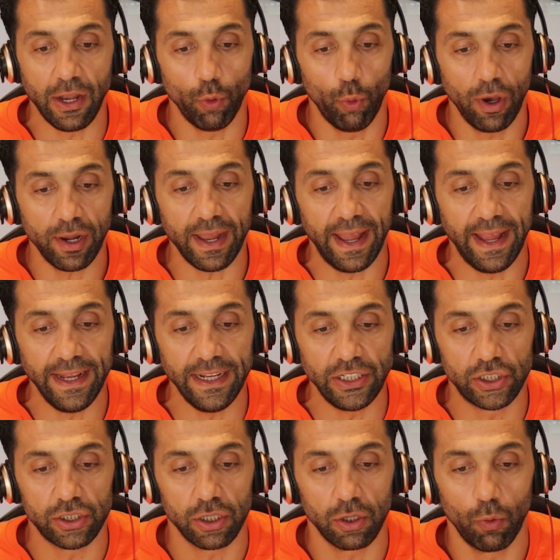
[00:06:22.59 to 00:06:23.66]
at what
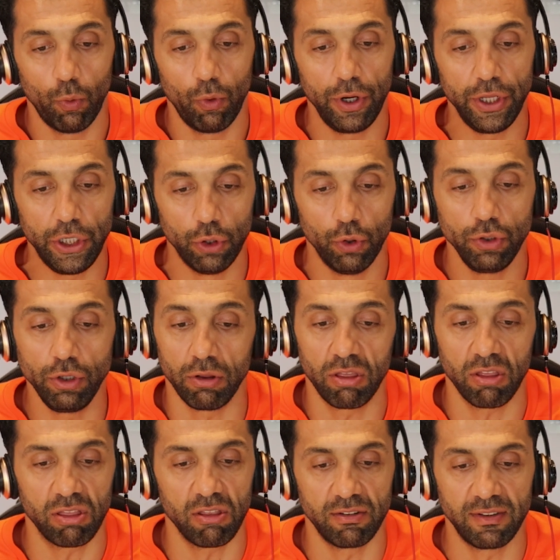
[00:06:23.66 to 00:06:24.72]
age were you and your
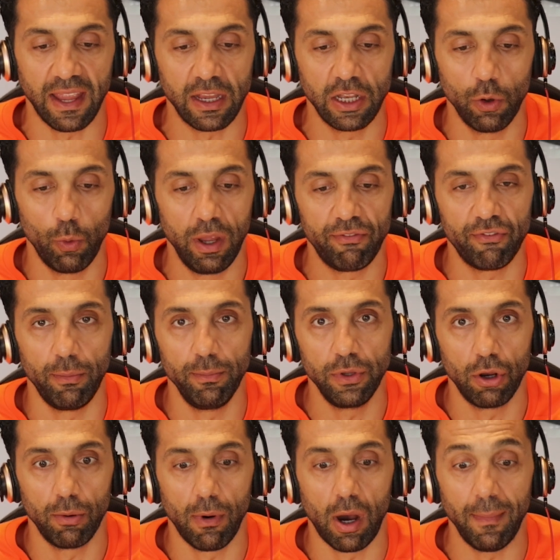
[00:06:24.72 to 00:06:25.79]
sister taken away from
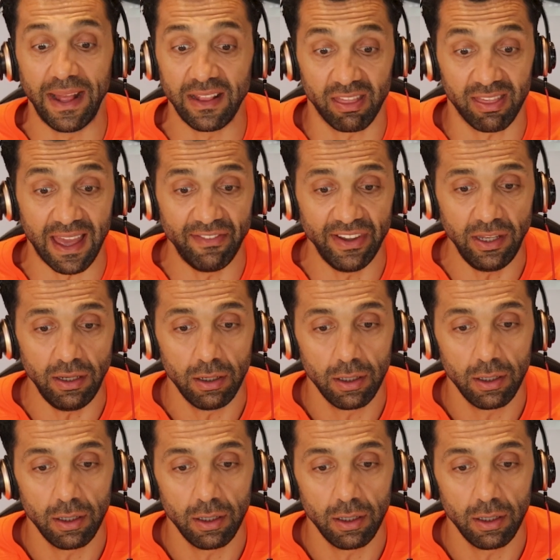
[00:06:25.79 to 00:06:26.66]
your mom? At 7?